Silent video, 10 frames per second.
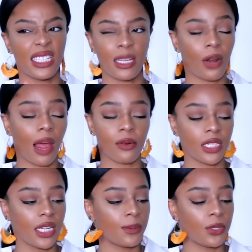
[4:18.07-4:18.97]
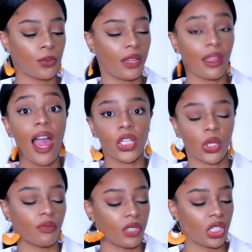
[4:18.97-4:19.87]
dissimilarities between the
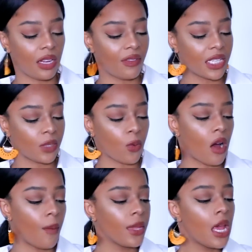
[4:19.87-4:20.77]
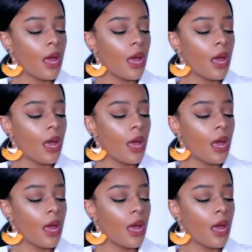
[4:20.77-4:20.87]
actual original and this one.